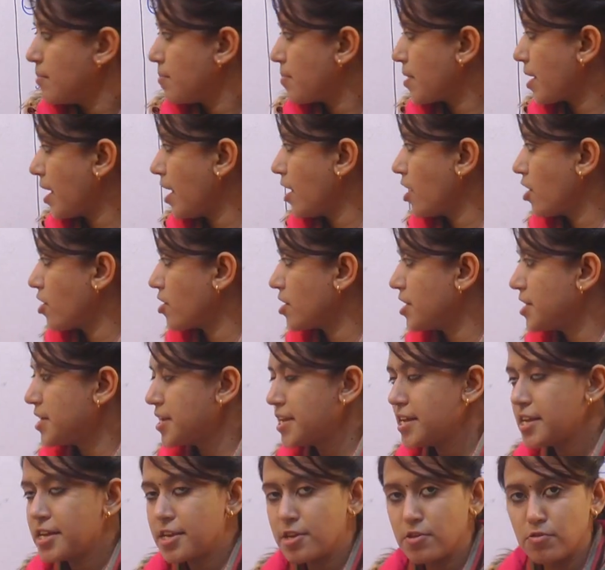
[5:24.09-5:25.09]

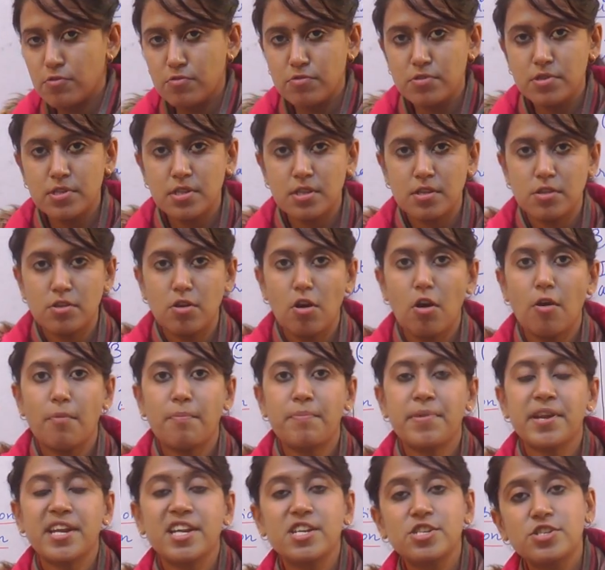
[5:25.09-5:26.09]
priority queues, the
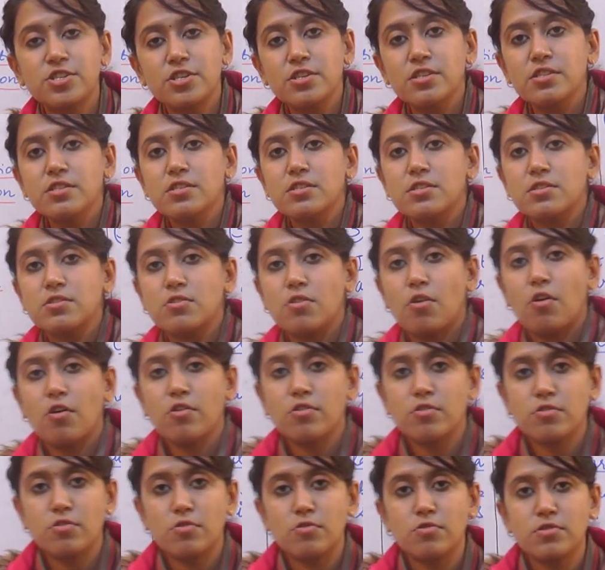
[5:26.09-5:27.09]
operations
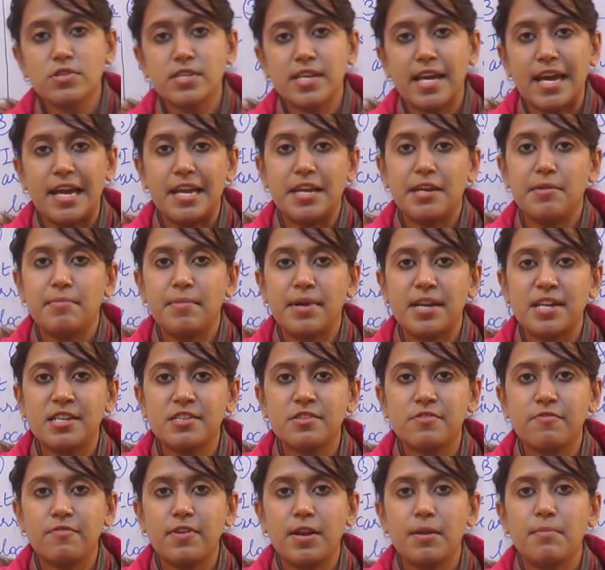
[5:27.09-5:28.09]
on those
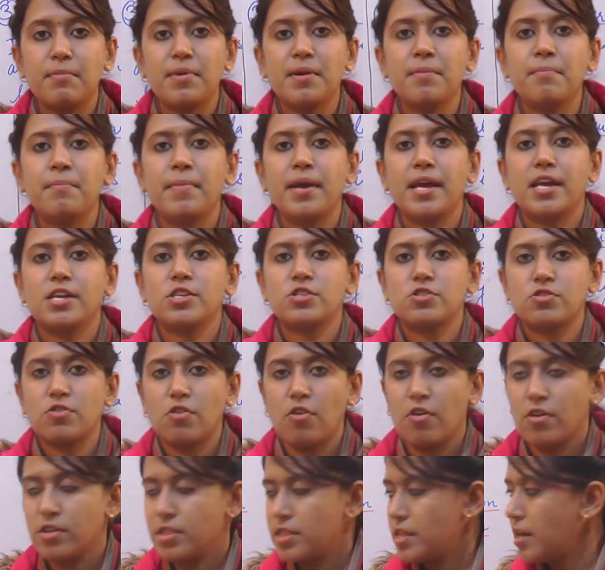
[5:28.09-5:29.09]
elements will be based
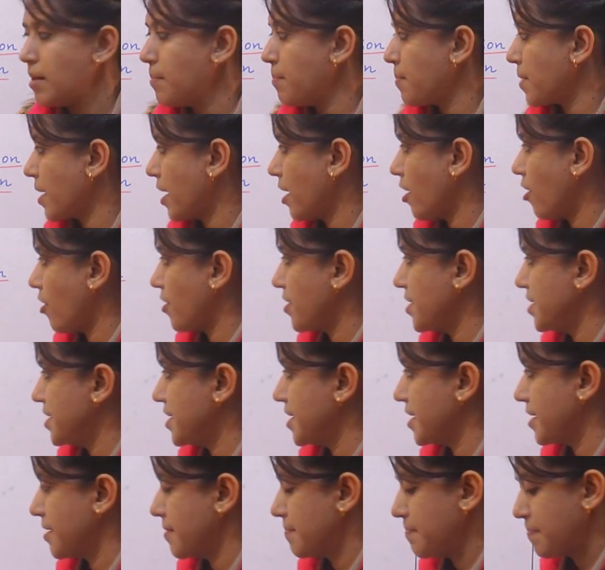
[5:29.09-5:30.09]
on the
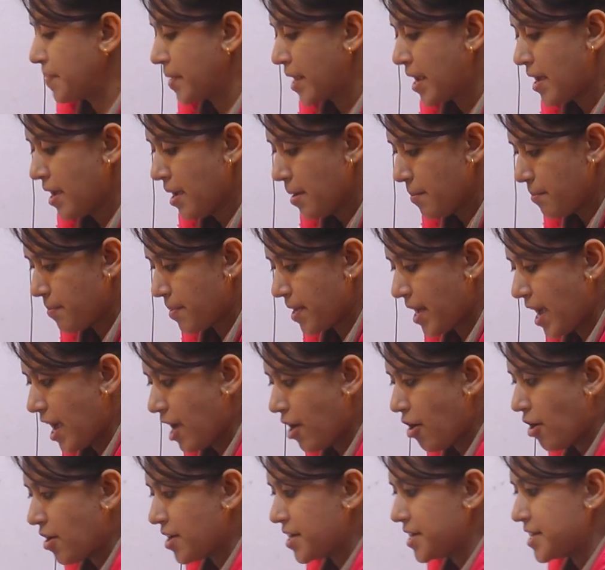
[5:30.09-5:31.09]
priority.
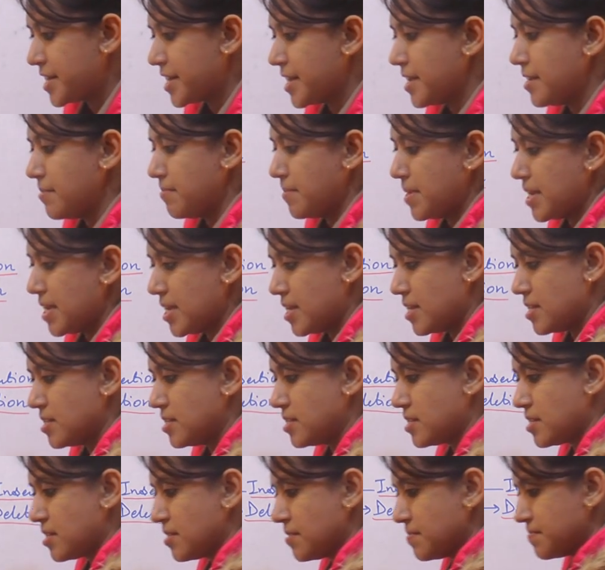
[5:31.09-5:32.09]
Priority
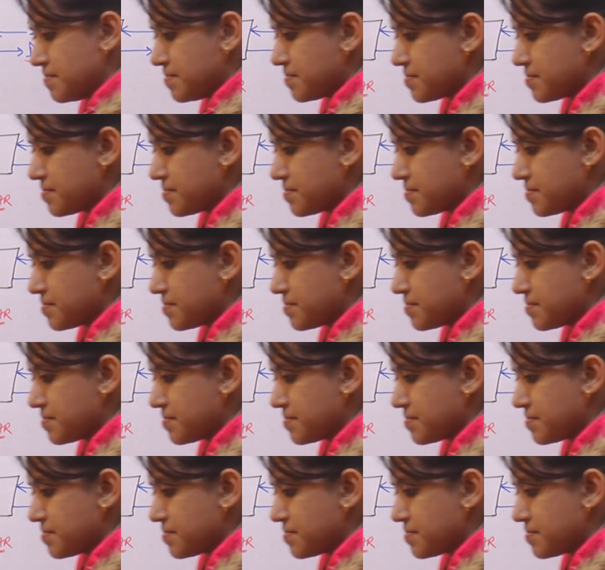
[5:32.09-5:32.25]
means